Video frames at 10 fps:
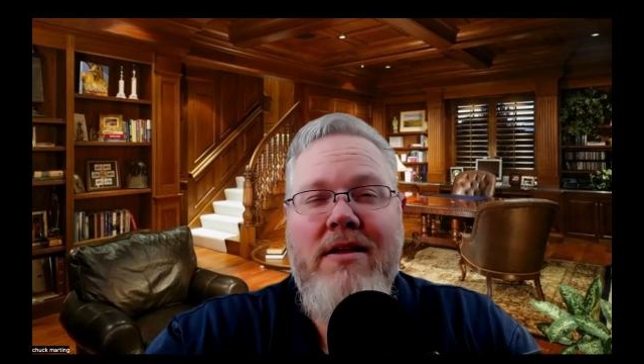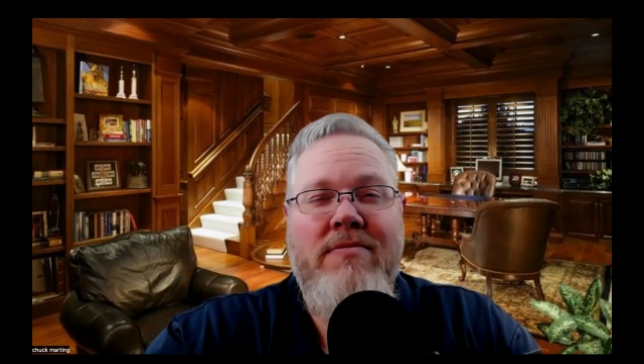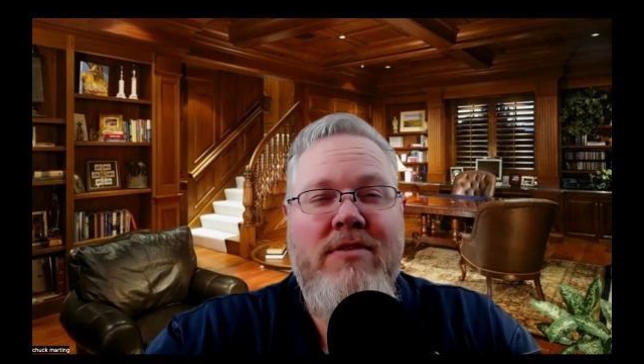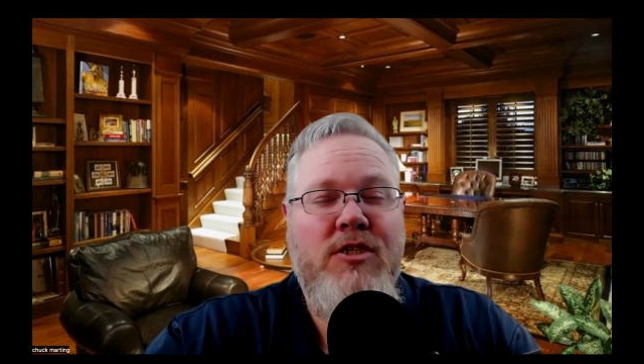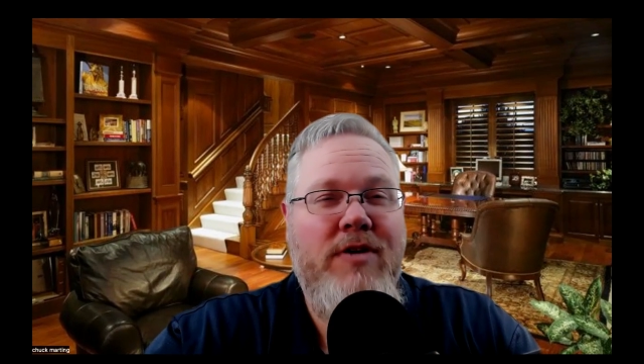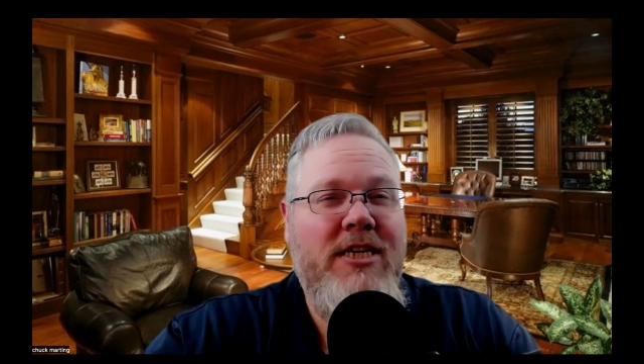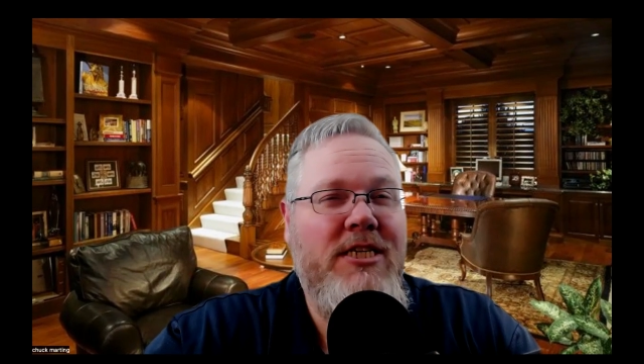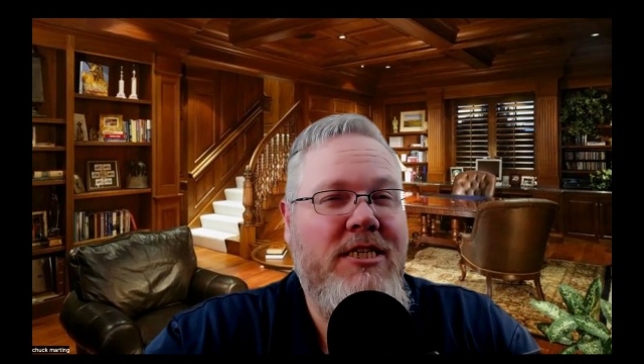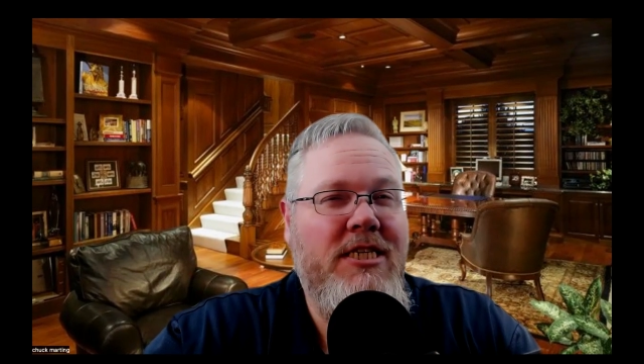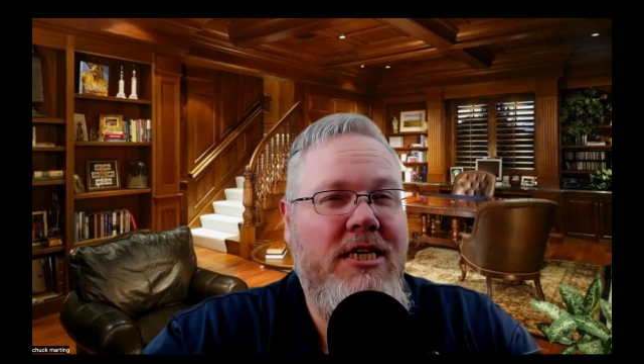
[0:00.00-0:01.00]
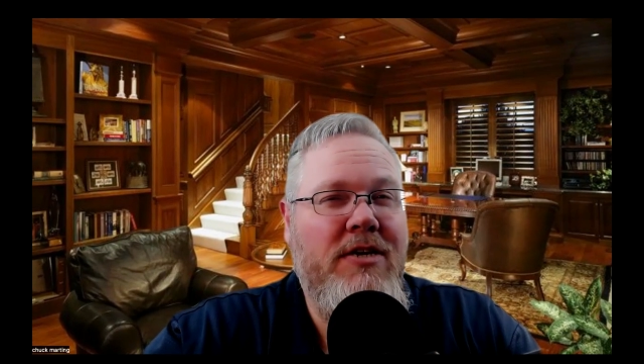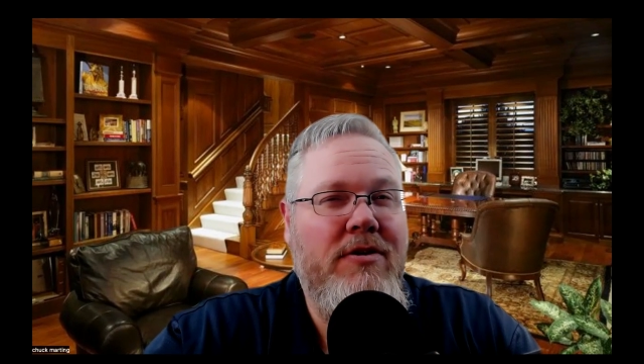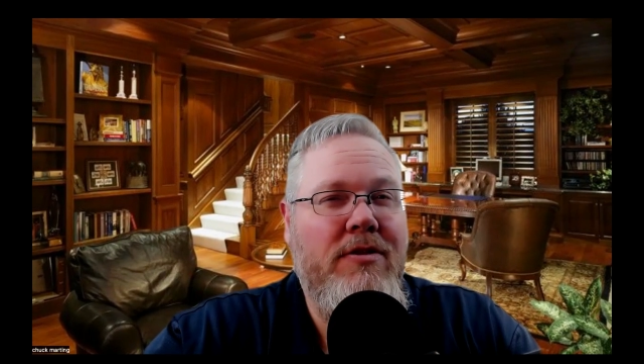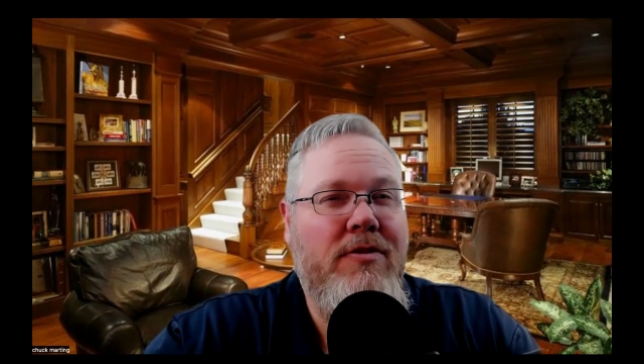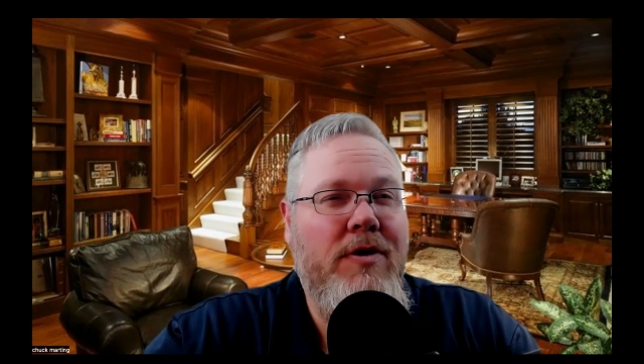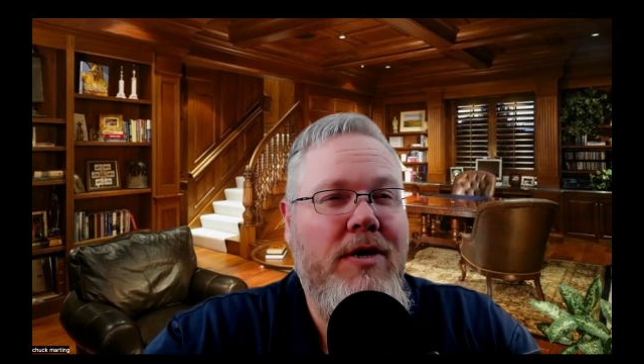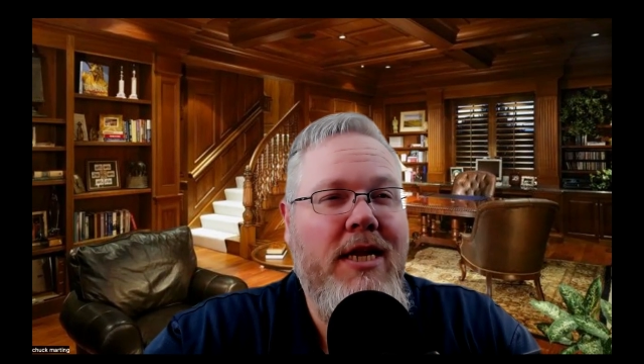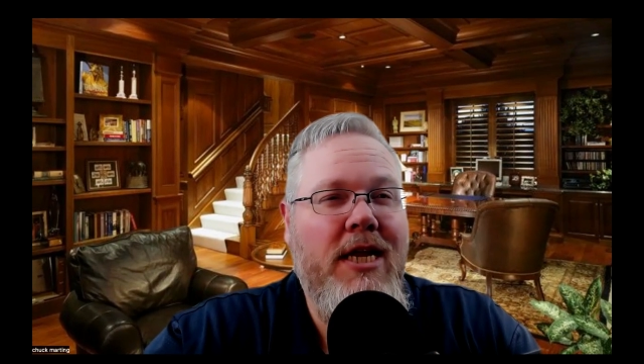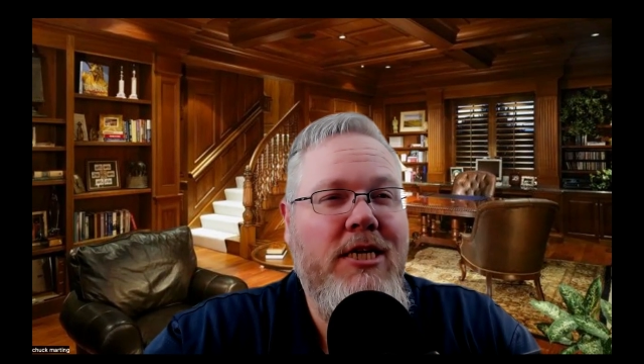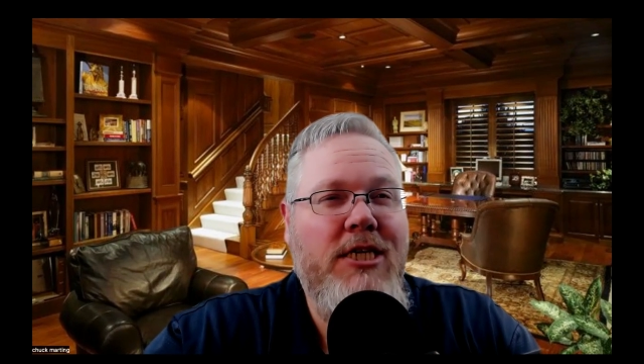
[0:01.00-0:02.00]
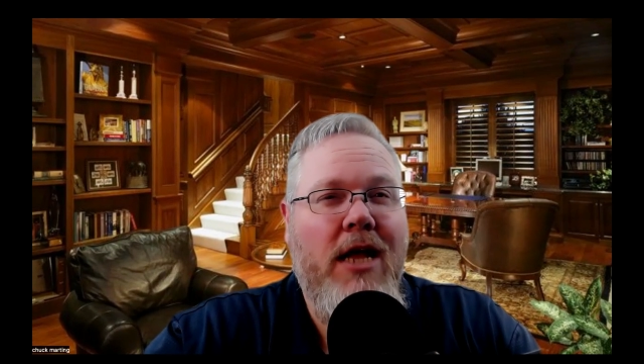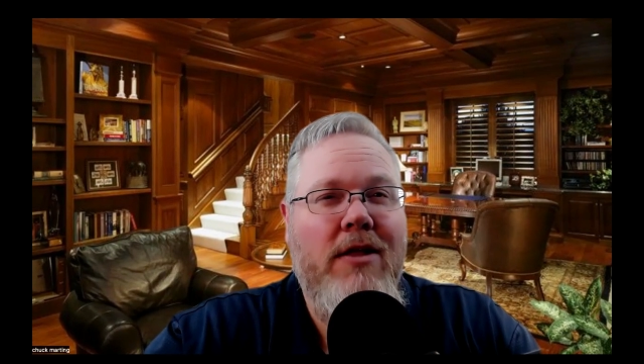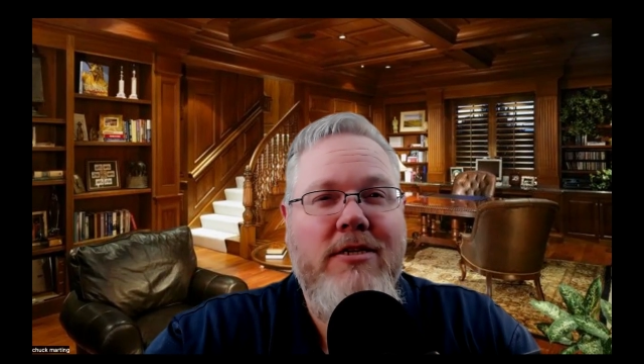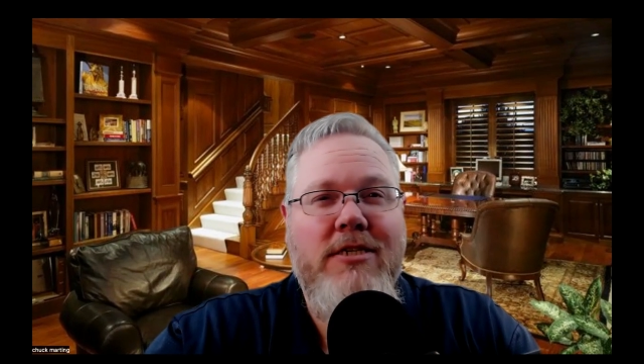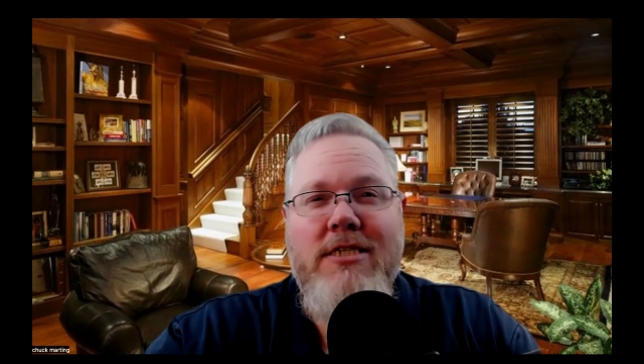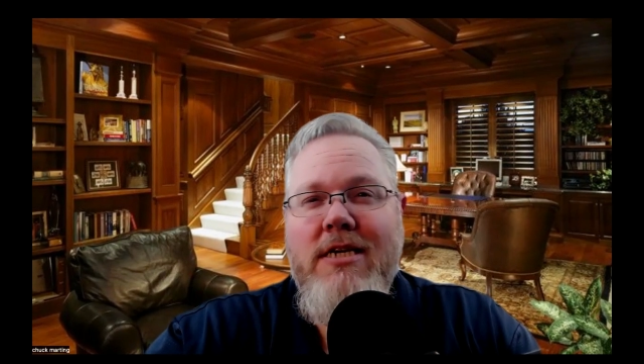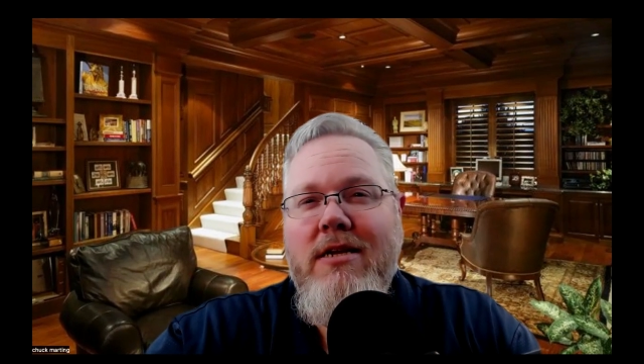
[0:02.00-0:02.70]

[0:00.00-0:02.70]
of the Strangest Secret 30 Day Challenge.